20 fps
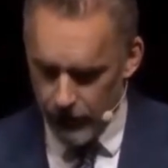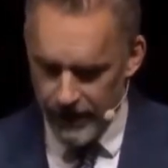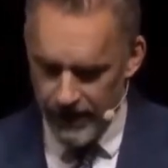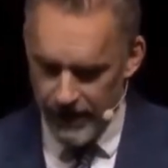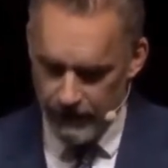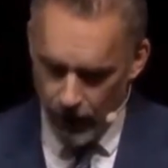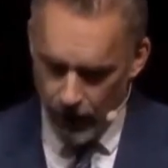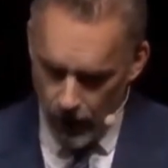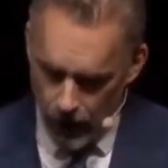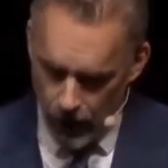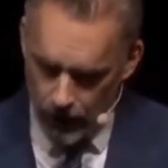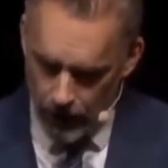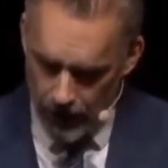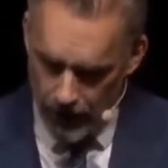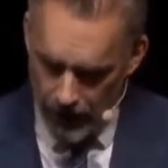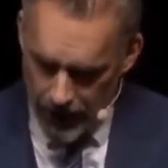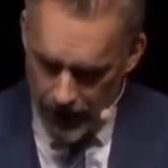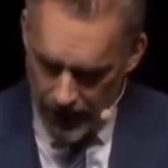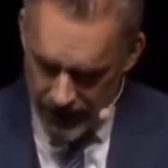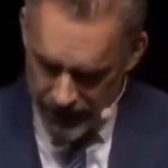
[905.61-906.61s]
of all
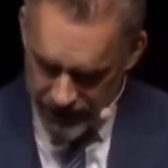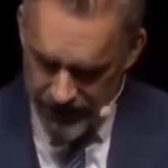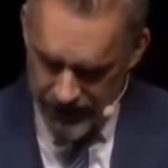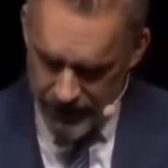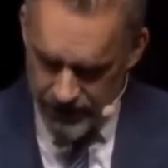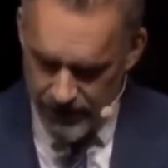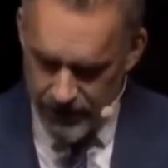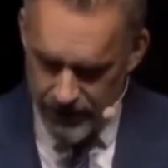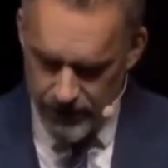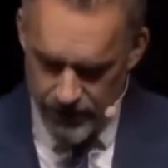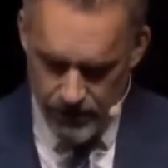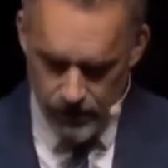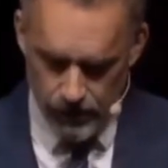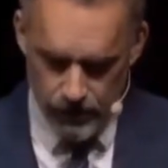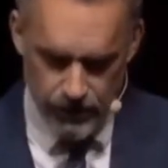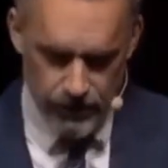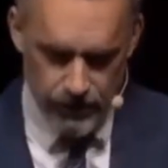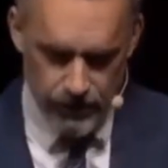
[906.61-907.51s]
existent social